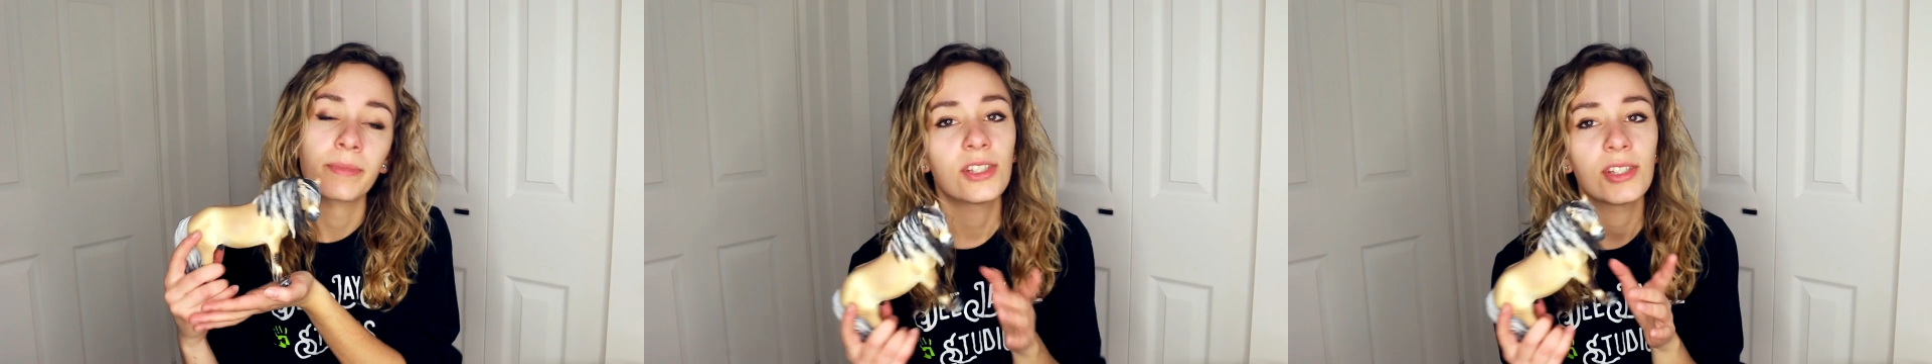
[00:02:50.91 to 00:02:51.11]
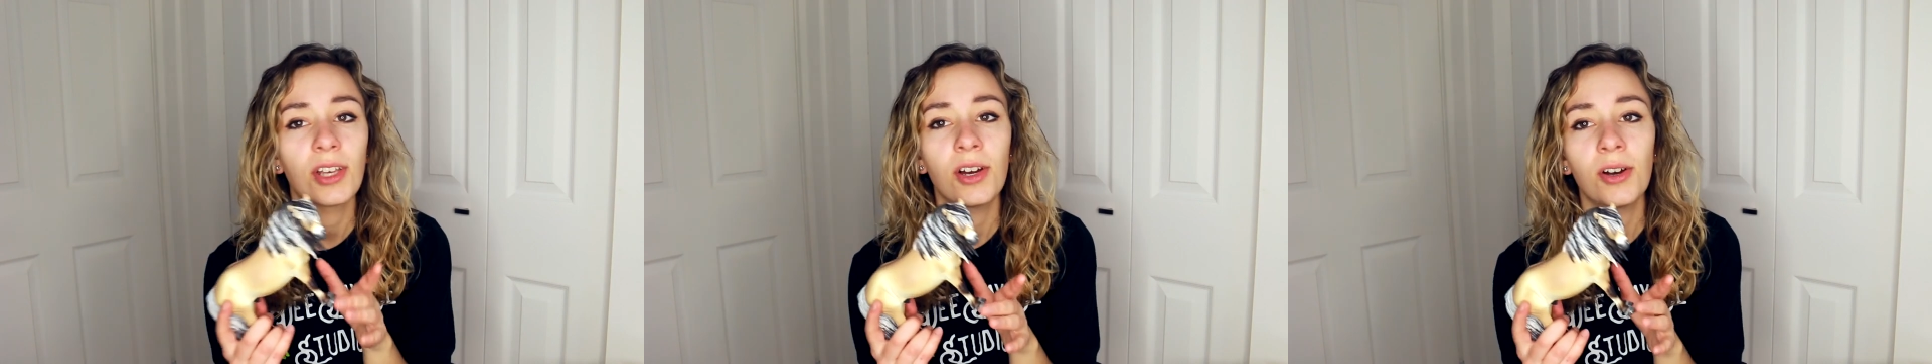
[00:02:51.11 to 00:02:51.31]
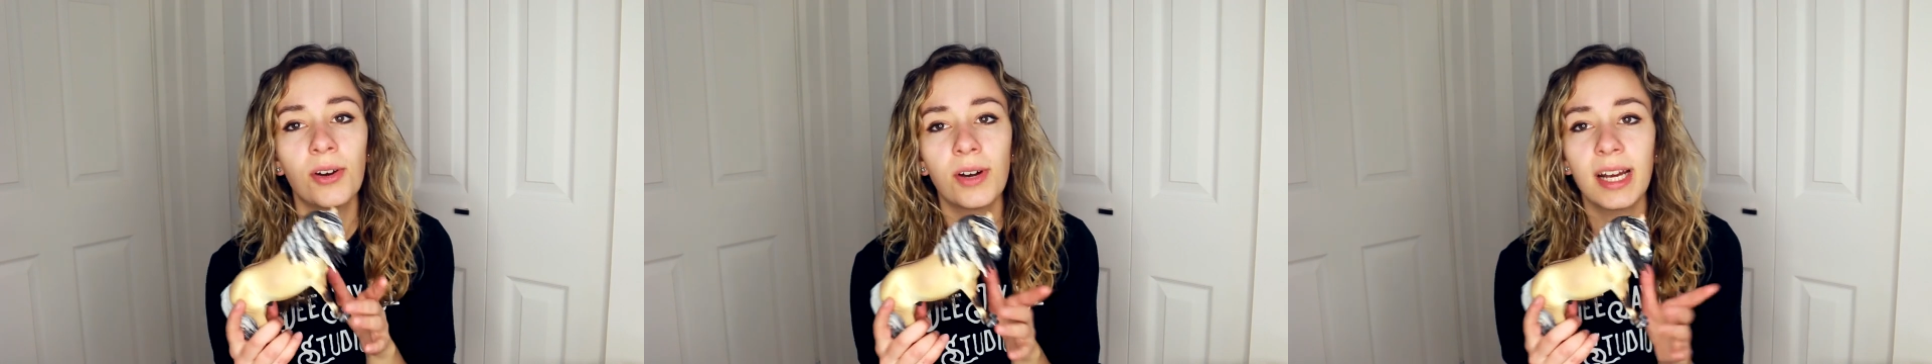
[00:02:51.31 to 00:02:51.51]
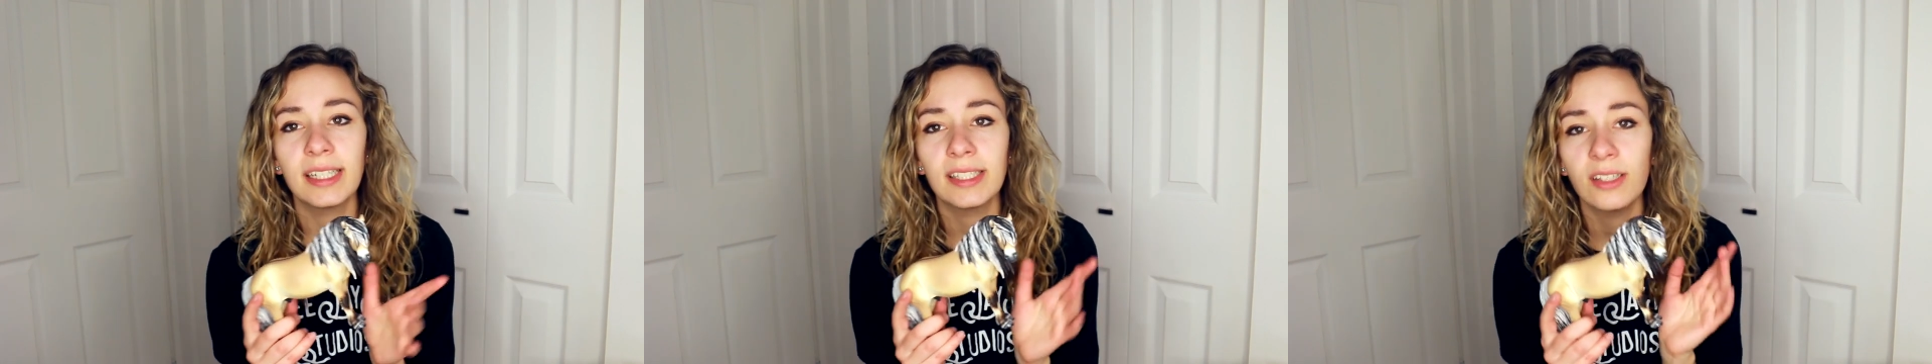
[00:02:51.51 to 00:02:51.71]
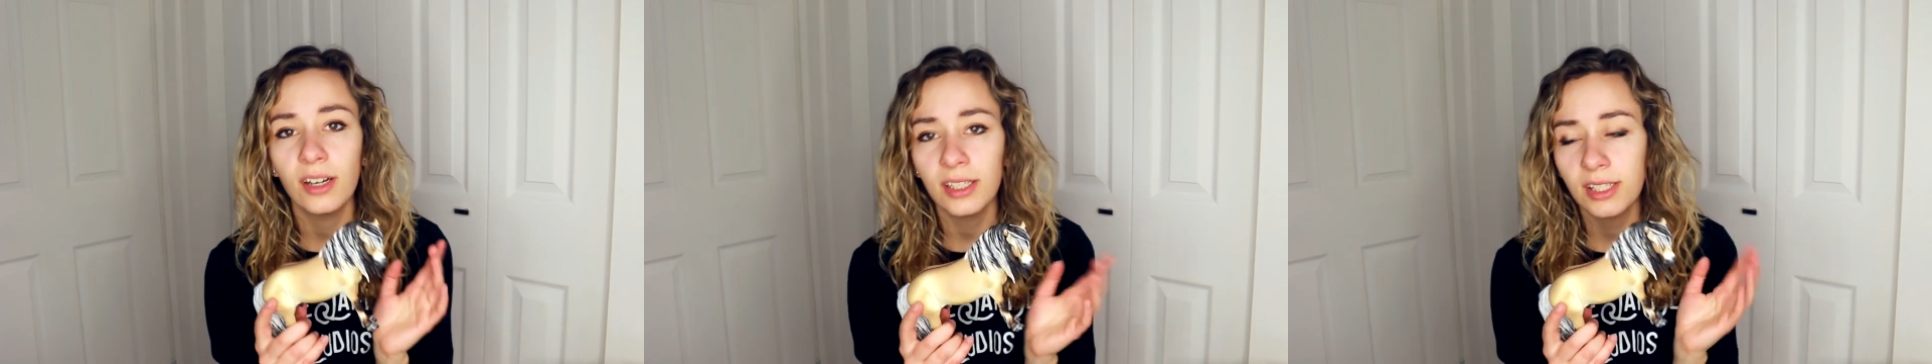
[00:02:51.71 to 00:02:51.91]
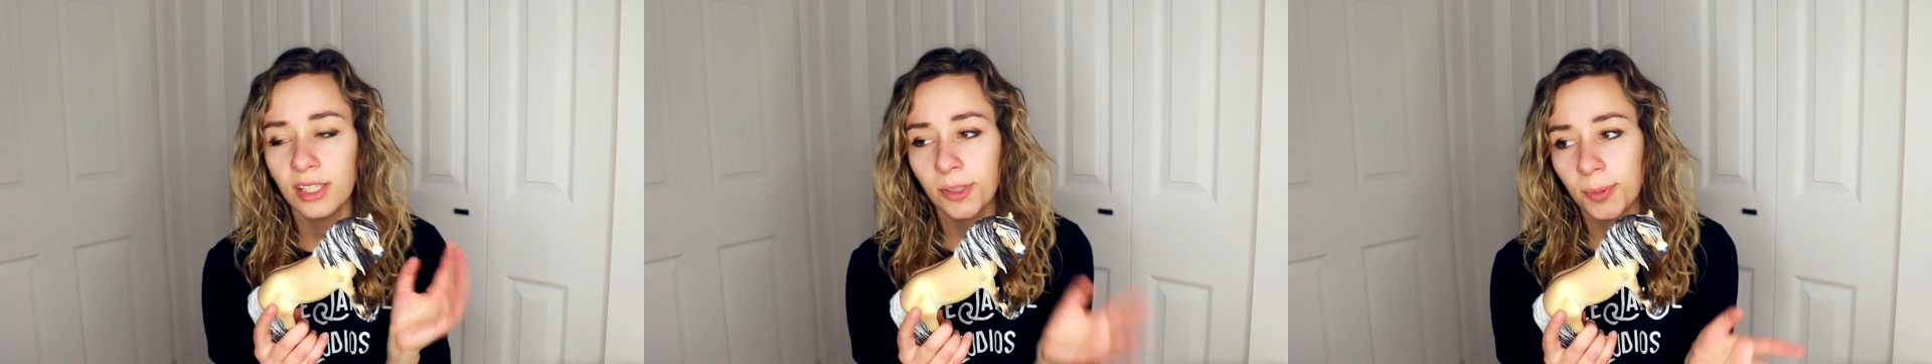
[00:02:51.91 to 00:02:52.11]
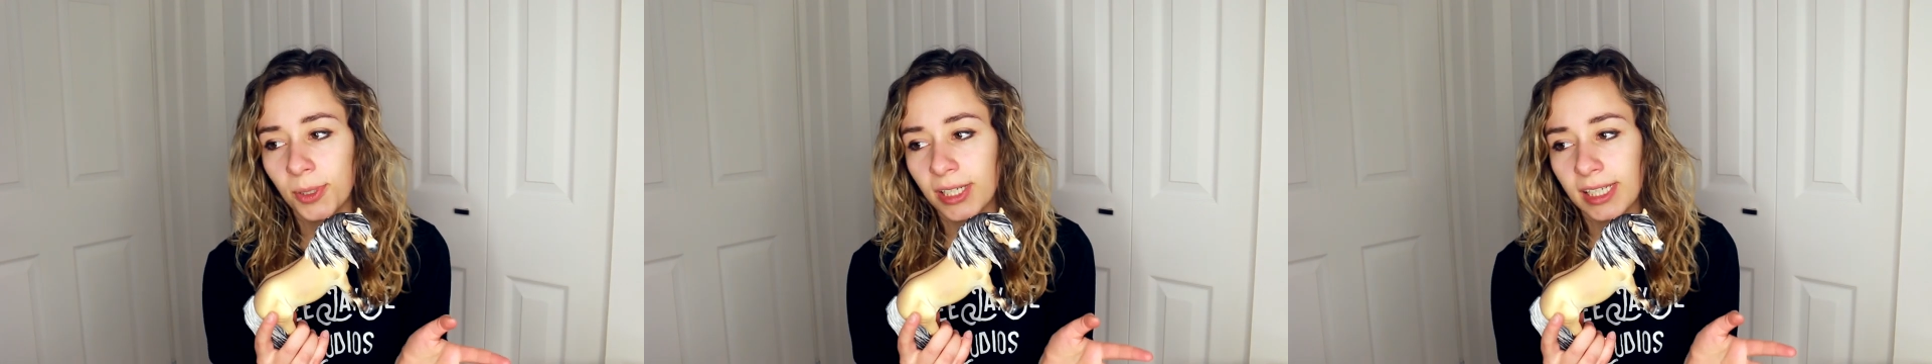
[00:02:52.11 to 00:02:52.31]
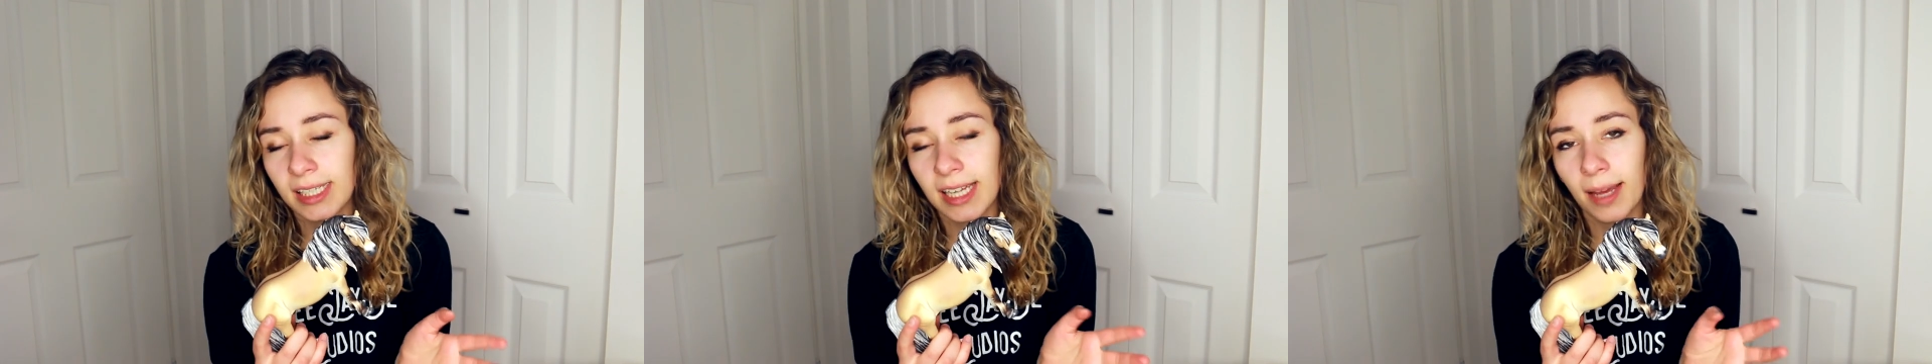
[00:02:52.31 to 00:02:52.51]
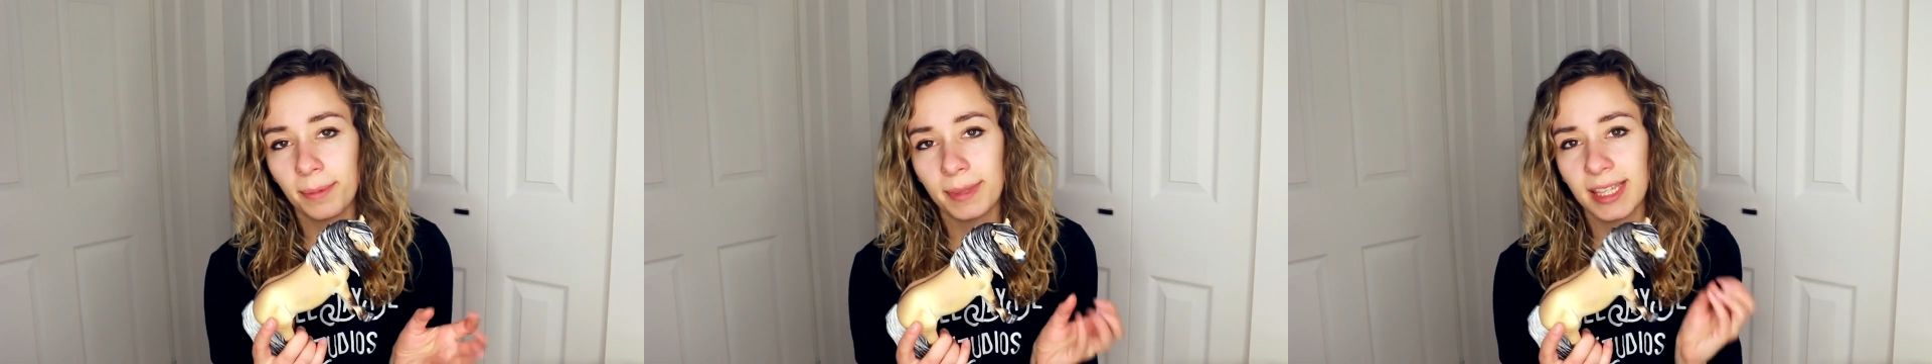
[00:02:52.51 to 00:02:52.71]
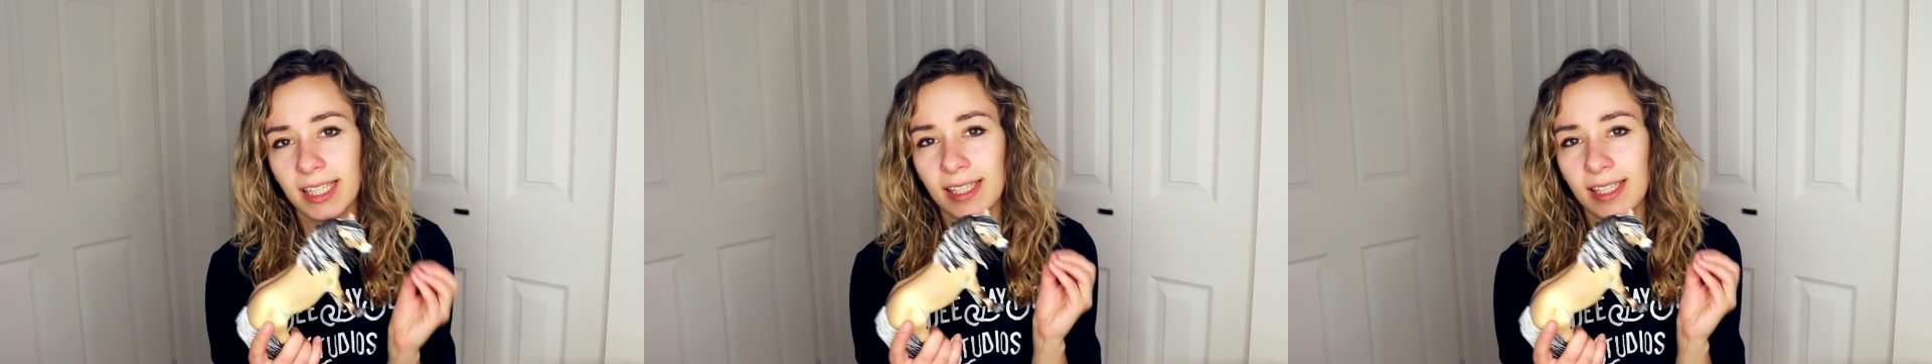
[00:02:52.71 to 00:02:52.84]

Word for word: So it's not super in-depth,